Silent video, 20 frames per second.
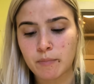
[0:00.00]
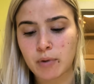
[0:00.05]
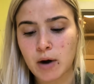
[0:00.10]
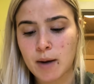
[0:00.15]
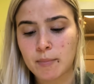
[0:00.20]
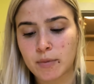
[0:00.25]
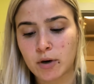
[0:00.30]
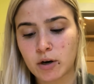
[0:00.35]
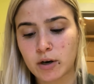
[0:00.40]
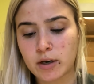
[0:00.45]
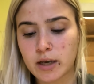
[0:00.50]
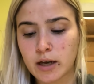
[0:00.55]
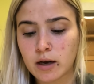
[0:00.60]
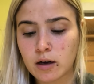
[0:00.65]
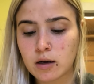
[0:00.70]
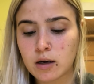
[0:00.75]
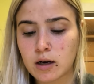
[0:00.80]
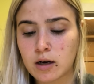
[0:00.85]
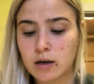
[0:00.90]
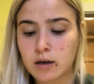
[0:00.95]
primary
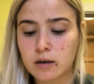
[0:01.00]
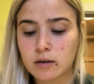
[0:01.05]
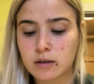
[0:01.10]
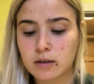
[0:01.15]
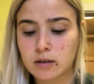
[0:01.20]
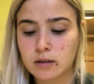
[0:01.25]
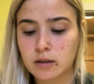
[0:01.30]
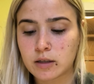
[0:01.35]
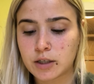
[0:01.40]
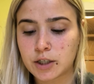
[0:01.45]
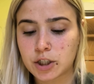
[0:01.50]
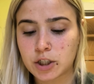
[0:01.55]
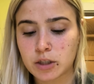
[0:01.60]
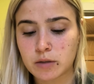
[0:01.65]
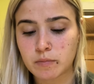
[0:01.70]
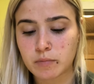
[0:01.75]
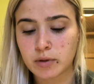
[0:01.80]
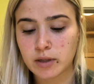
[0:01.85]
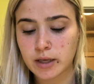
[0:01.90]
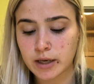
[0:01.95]
care
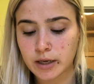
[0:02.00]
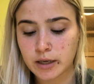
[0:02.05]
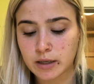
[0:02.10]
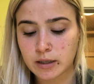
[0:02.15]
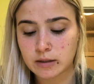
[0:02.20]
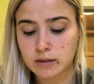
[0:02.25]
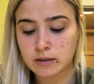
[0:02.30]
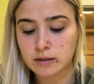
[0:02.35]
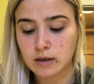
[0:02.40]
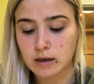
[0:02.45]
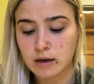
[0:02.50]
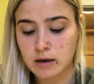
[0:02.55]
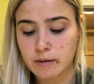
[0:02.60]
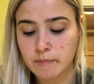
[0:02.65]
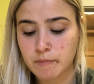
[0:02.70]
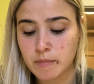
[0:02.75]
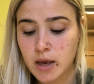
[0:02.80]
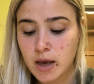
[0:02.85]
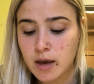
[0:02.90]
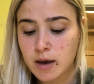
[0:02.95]
clinician plans,
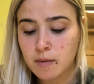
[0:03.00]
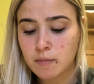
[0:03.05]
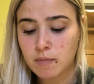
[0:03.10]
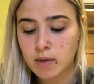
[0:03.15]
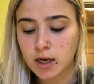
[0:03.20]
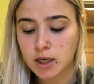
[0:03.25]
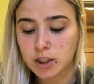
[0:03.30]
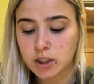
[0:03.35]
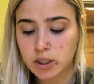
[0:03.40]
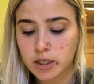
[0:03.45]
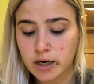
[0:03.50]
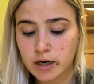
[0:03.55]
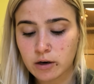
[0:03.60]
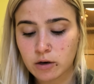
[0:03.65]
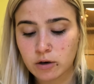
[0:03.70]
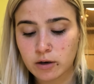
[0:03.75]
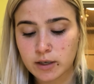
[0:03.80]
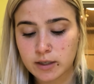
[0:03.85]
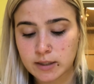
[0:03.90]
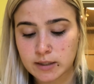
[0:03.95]
managed care
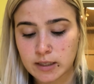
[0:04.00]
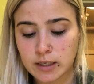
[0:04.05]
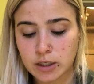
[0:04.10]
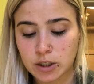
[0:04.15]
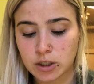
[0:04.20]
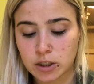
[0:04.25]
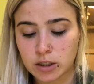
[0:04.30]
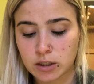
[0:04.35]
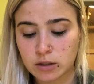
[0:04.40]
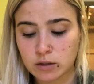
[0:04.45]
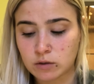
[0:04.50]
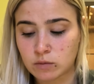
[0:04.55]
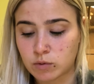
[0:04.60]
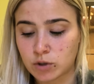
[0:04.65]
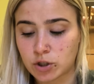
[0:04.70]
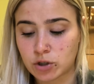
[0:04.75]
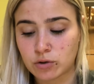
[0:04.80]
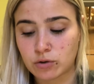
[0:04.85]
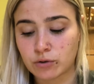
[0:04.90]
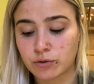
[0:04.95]
organizations,
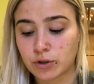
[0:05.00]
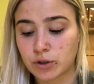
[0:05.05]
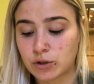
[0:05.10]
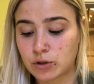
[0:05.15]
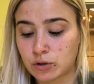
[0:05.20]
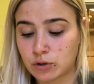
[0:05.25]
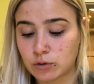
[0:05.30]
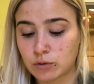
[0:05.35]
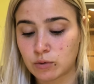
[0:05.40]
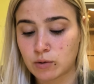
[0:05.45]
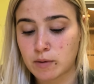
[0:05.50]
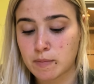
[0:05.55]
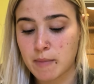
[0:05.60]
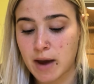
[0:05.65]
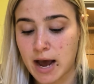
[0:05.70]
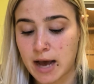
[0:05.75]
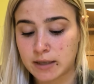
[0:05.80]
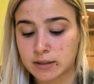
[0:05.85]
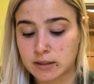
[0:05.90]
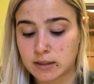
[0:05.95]
which is only 2 in
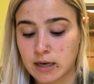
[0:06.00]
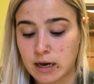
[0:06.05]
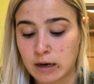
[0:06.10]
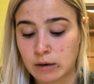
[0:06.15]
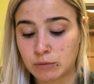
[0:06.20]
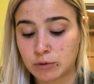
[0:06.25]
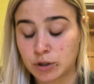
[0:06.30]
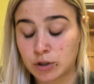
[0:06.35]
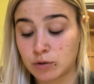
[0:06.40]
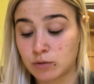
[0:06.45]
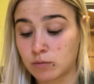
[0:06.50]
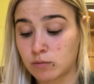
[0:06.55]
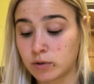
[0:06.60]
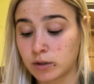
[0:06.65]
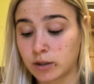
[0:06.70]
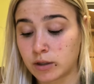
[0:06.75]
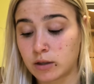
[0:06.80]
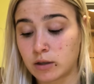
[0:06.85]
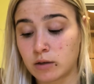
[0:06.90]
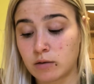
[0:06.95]
Mass now, which is
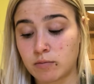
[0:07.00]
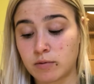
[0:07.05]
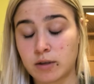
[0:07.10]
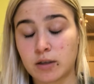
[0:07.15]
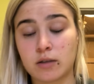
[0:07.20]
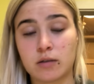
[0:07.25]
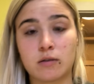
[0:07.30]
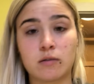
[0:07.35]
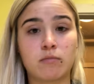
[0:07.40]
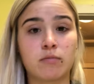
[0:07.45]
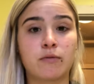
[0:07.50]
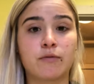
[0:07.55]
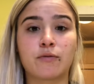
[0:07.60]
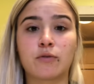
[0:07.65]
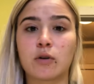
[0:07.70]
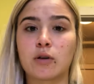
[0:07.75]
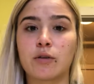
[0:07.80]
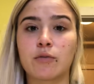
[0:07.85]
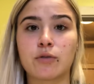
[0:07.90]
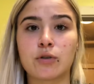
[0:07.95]
really good because
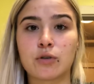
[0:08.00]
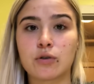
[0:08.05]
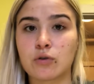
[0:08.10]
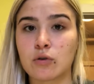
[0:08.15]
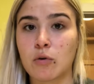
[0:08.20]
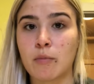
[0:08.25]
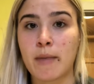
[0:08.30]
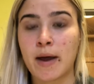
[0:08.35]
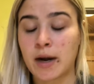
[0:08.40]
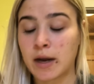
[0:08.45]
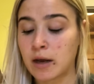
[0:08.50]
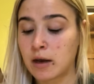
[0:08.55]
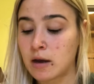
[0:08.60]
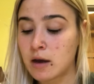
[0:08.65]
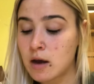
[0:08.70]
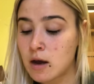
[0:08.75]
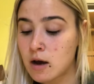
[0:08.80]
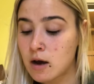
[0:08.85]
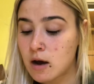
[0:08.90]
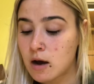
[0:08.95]
before there was so many.
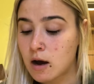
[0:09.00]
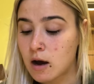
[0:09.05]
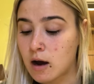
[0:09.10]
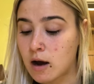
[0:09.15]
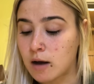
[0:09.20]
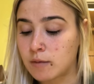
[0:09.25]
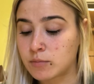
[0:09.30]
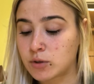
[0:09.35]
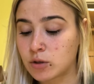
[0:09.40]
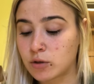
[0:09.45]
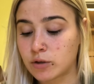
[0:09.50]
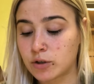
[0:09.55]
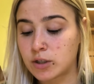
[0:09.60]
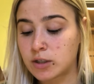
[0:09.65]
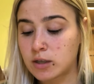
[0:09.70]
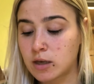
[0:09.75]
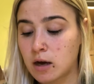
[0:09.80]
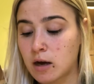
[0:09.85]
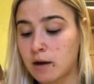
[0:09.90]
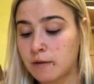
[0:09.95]
So
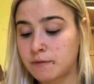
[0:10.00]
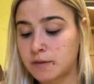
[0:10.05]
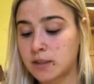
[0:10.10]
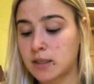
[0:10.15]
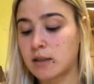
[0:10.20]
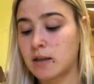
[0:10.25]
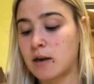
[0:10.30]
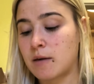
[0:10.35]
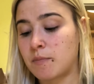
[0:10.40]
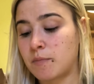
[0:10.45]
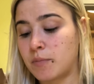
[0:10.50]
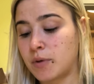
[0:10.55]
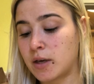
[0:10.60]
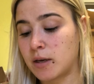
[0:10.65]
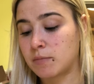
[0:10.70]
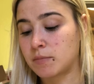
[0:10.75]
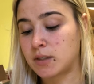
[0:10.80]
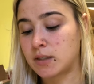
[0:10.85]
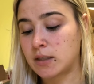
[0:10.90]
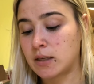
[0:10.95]
there's Tufts, and then
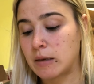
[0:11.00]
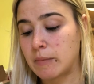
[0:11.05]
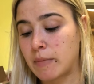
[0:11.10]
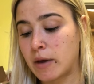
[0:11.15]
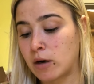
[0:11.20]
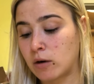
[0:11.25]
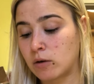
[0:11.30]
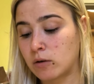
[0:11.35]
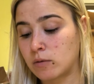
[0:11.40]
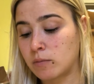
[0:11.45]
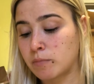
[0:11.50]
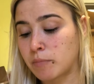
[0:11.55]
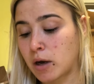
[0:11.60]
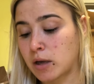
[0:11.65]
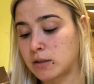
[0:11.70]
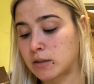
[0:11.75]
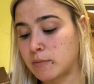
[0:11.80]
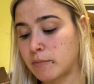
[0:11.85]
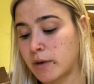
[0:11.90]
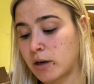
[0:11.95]
BMC,
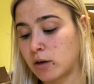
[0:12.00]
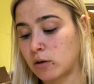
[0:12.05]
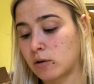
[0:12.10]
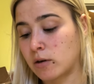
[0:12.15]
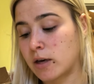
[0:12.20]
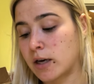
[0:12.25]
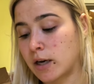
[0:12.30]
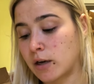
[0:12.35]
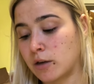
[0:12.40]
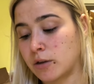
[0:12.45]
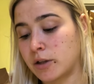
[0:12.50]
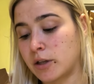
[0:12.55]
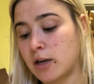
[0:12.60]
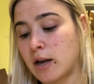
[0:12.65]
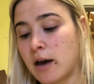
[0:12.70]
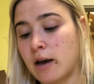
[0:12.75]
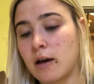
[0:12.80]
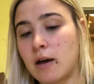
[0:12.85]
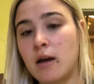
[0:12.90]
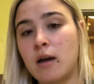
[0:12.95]
Boston Medical Health
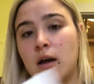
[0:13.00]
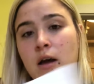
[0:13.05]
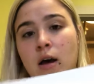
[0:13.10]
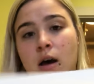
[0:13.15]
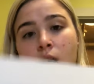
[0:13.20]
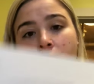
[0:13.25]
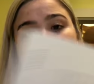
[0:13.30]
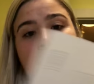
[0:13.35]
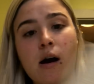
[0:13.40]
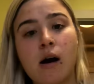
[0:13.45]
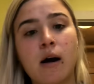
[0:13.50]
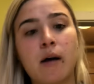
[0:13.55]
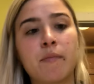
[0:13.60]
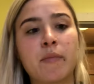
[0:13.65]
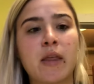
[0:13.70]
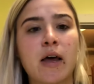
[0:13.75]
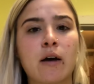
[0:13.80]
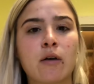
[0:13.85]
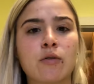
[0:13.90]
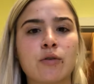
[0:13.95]
Net,
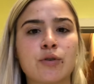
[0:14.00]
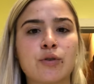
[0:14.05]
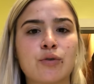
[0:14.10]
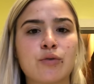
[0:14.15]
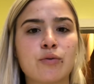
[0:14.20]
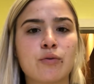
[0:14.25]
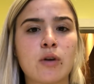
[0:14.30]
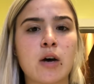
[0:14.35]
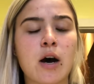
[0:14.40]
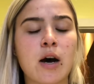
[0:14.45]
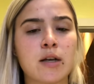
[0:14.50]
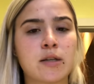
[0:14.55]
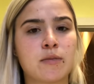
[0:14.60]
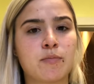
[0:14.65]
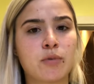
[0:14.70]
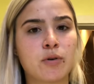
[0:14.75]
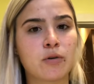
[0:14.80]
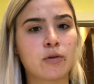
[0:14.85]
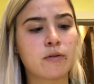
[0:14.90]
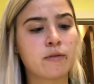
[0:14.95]
that goes through the
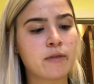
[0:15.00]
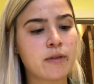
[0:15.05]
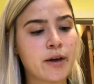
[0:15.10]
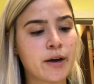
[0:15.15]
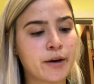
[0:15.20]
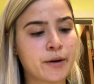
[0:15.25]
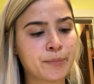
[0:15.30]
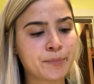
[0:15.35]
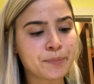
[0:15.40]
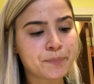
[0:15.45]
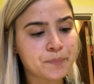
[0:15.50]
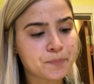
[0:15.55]
hospital over there.